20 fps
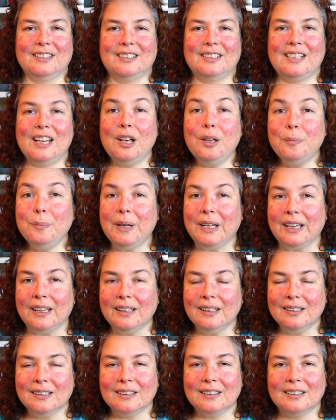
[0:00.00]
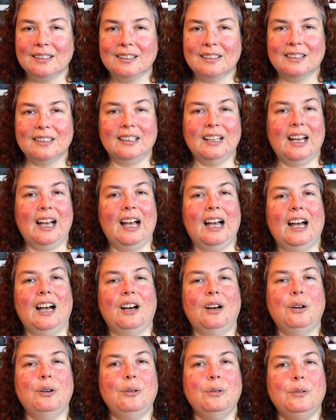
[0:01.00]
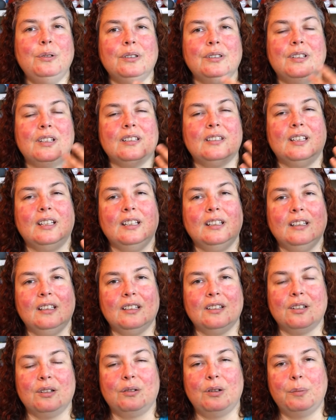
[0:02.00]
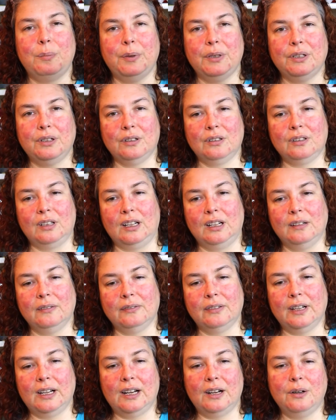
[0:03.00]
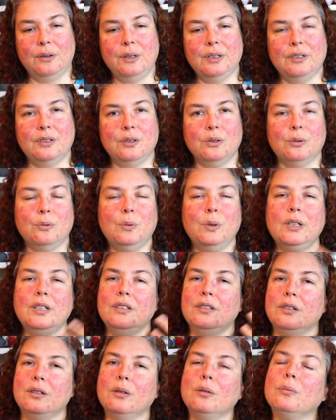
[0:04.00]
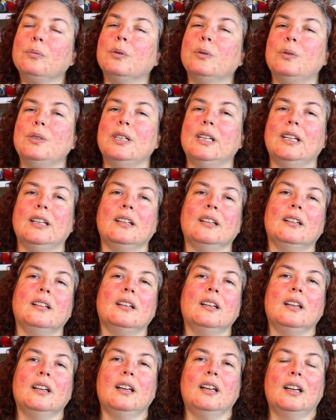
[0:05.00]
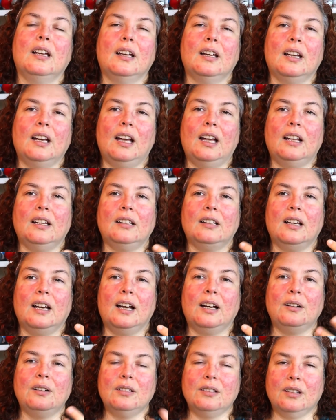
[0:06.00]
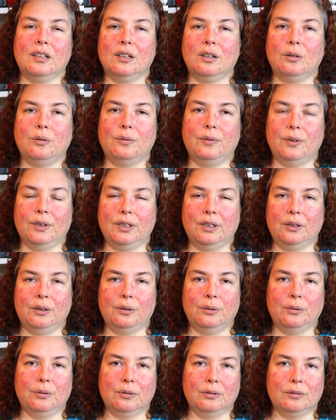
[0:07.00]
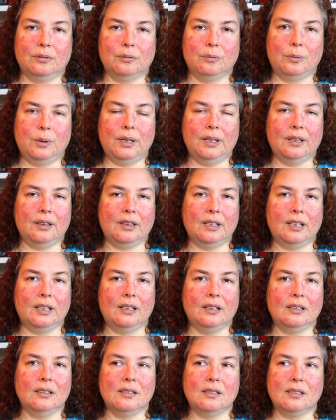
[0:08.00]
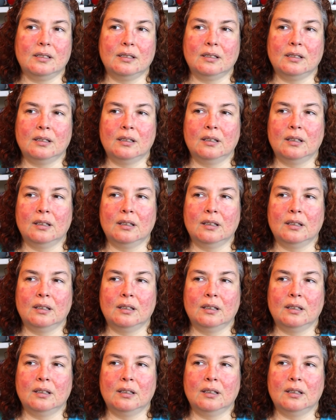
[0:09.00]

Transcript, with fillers: Tell me, how does healing show up in your life? How is your, what is your routine? And how does it go for you? What things